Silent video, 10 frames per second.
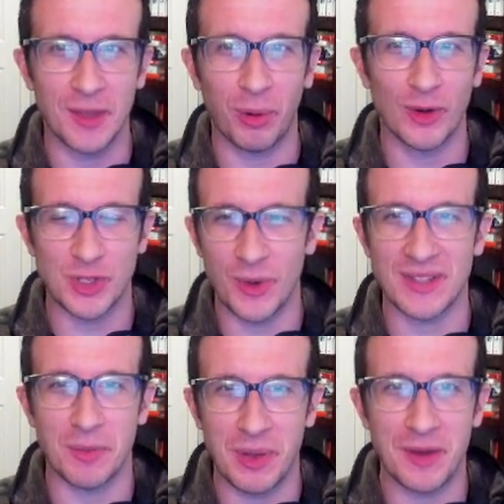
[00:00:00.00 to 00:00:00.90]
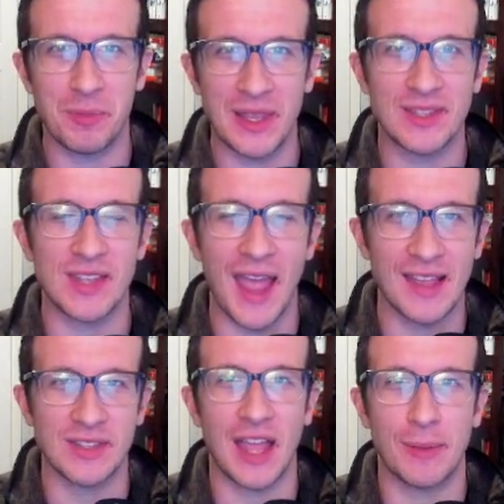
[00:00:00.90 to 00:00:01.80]
the person who has the pinned
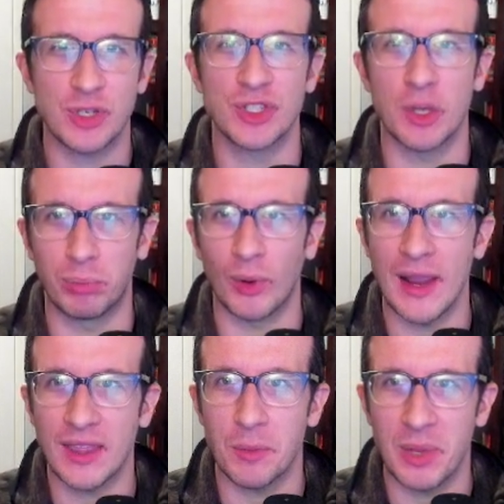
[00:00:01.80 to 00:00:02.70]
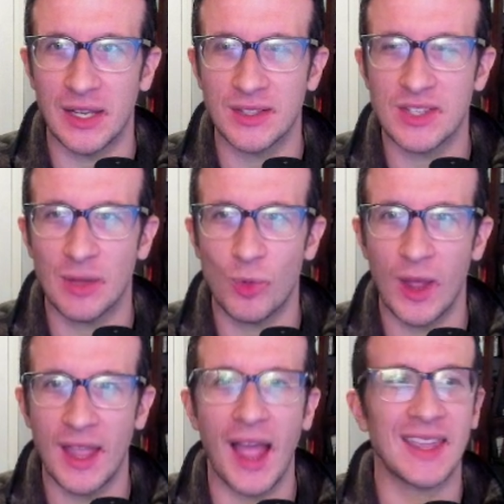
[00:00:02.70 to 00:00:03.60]
piece has the option to break the pin in
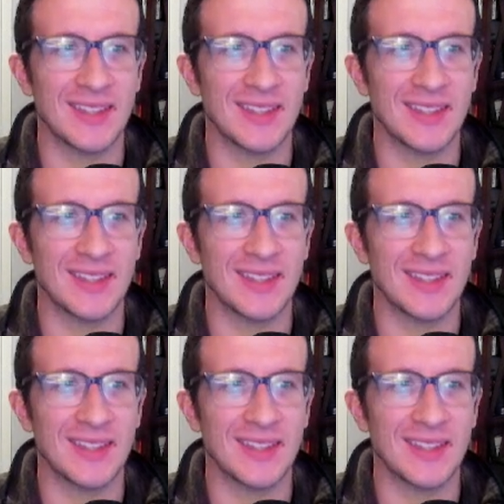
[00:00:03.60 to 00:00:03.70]
some way,